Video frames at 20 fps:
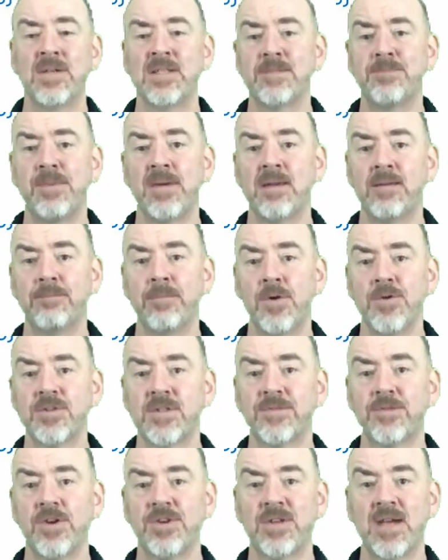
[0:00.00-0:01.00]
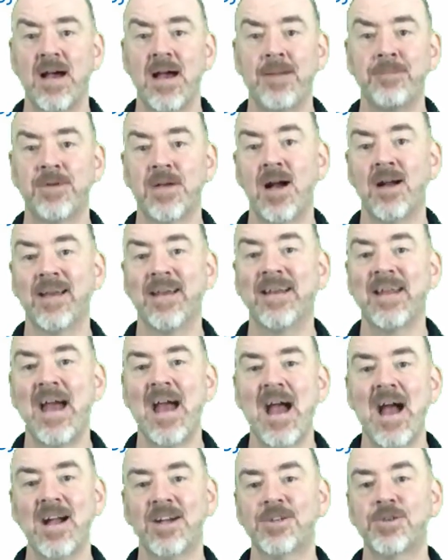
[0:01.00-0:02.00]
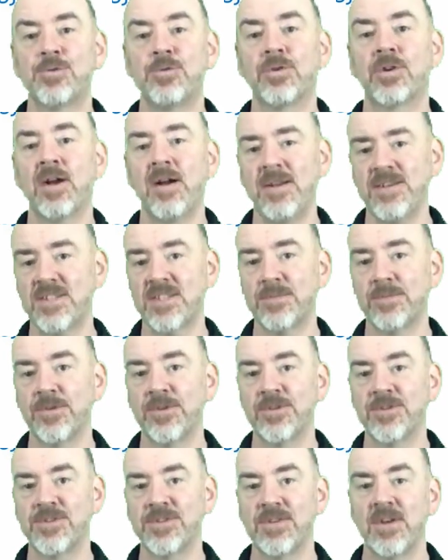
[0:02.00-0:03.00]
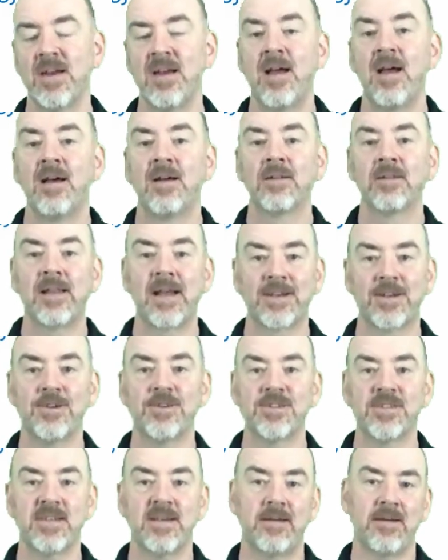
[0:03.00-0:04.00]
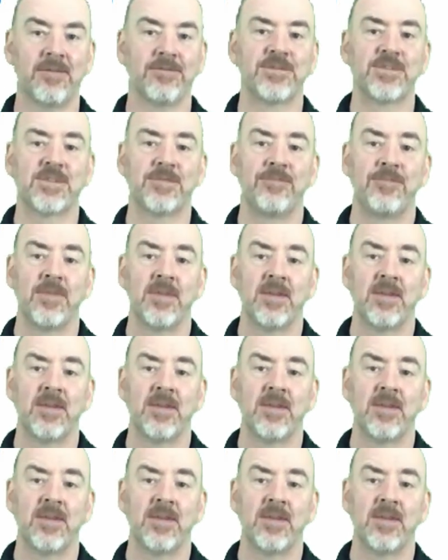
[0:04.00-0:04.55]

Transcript: we spend most of our time talking to actual customers like yourselves.